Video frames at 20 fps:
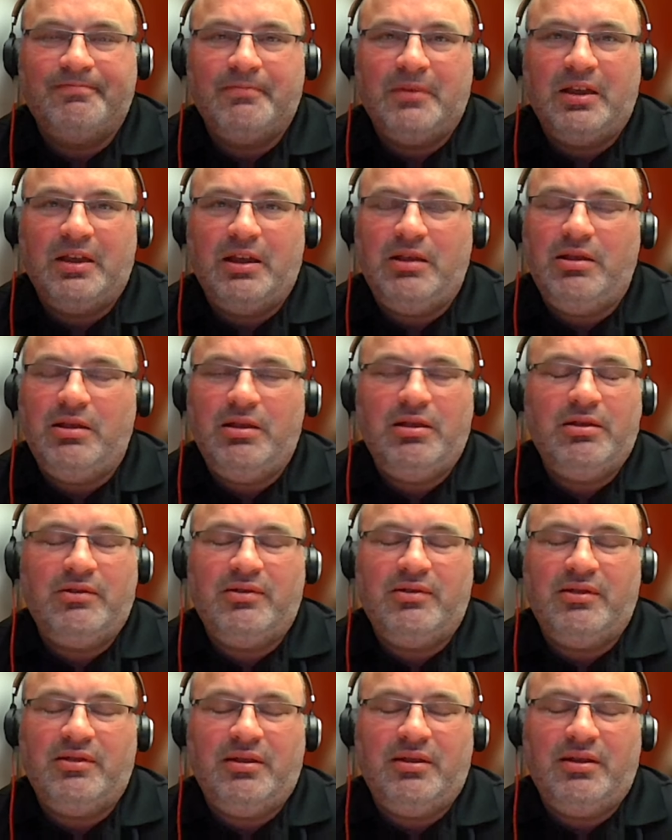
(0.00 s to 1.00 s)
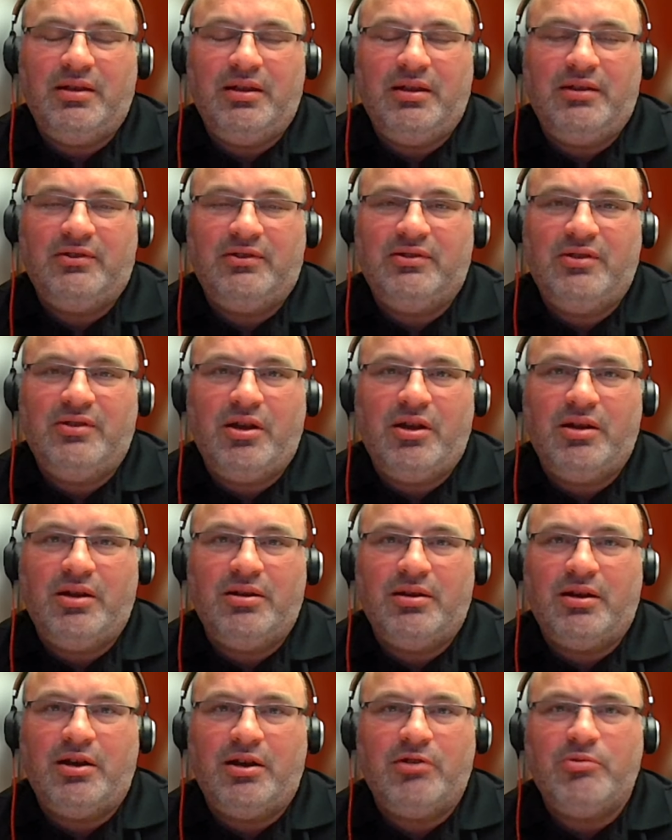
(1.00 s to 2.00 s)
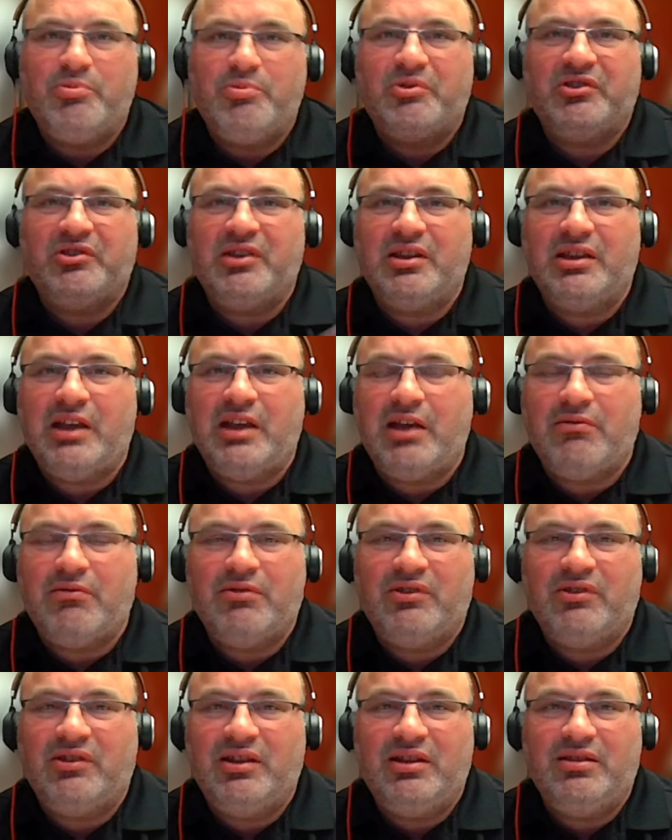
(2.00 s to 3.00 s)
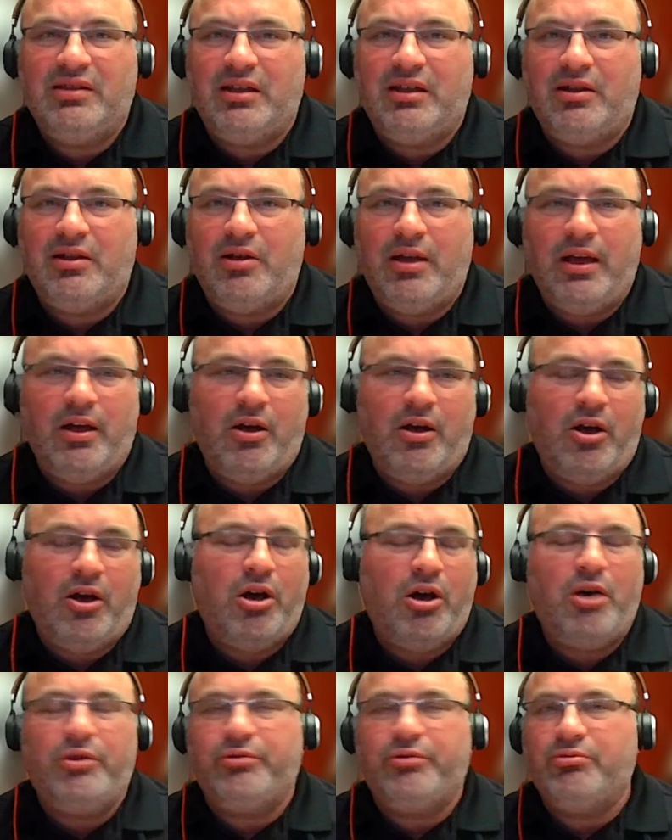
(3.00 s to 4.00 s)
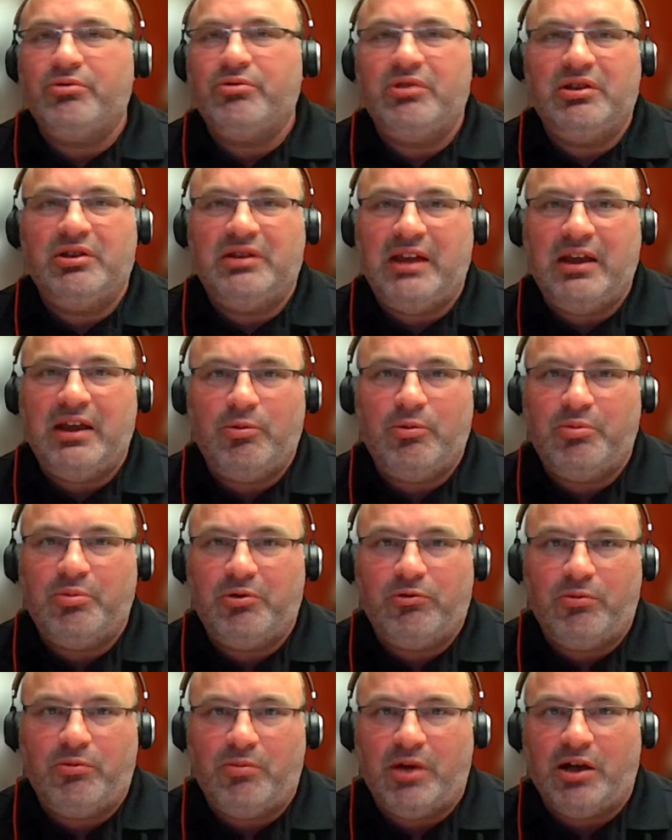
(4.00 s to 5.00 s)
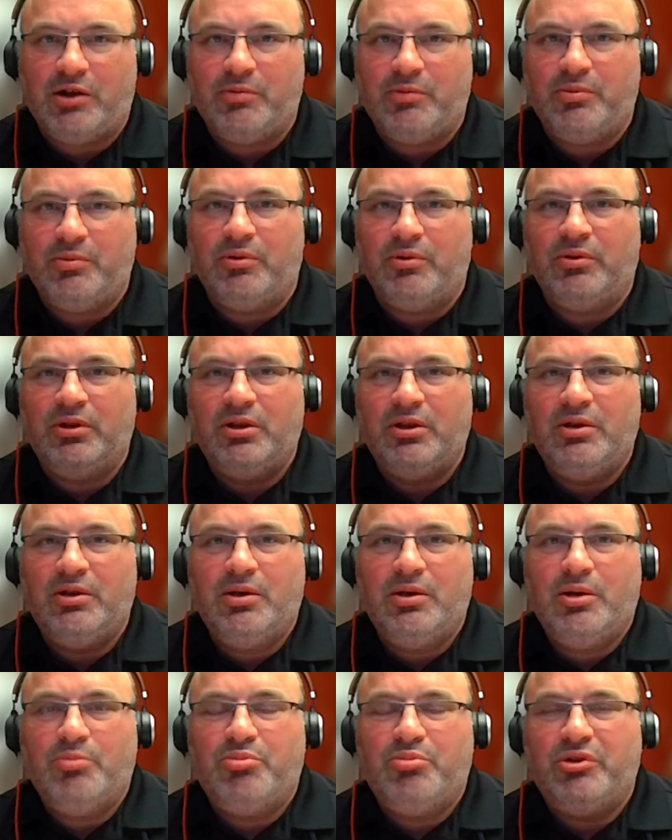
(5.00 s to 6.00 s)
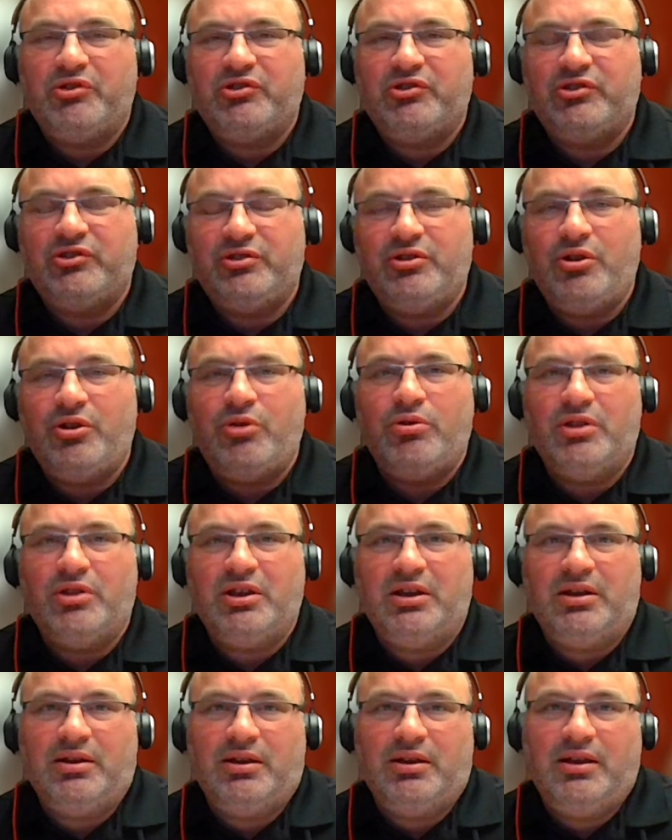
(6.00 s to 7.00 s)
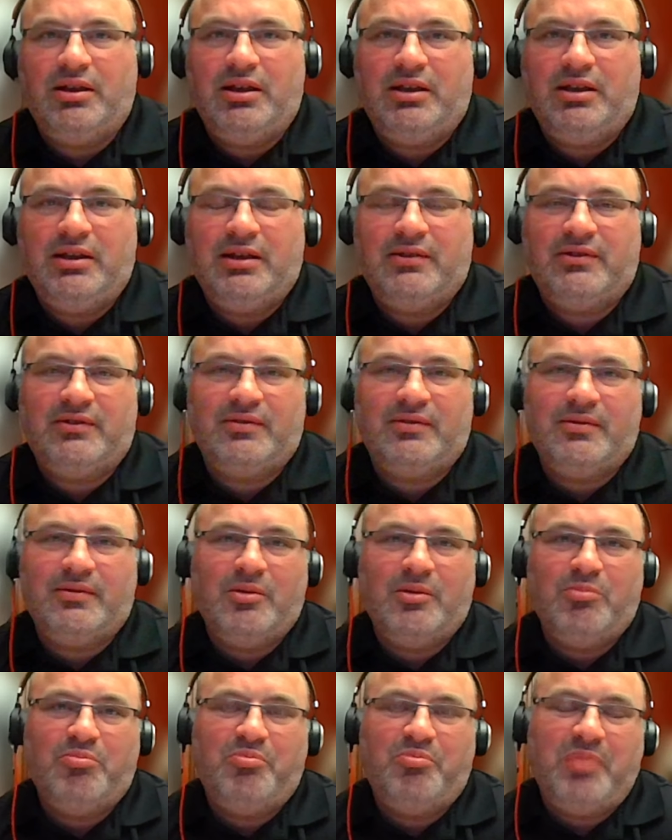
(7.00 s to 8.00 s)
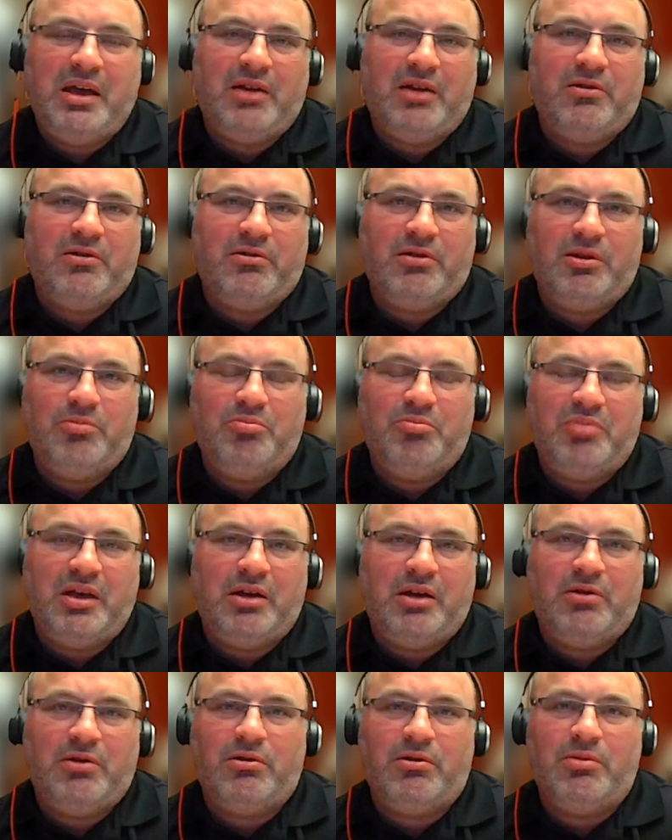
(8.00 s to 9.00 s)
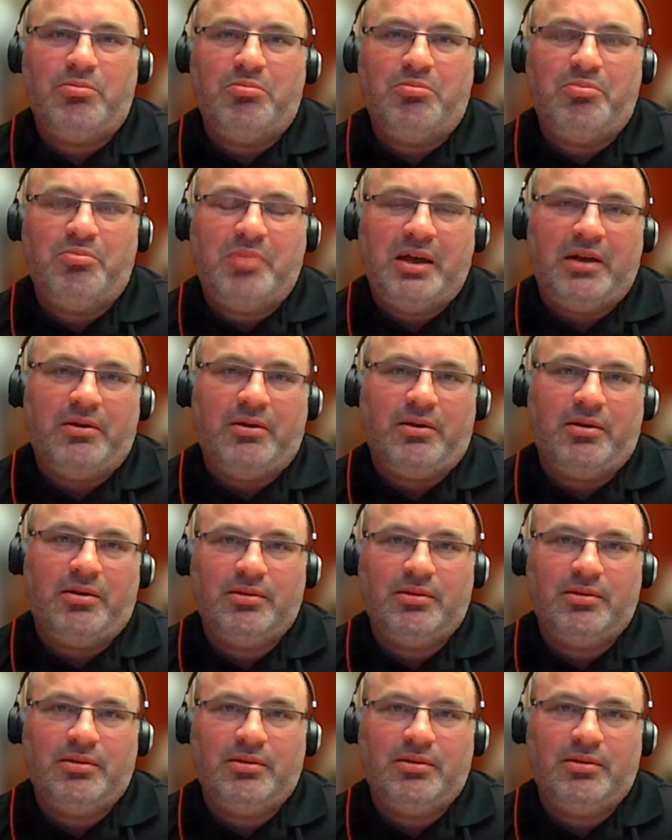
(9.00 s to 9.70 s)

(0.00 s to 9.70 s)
And it's not 100% guarantee that all through the day will be remarkable, but slowly it gets better and better and better.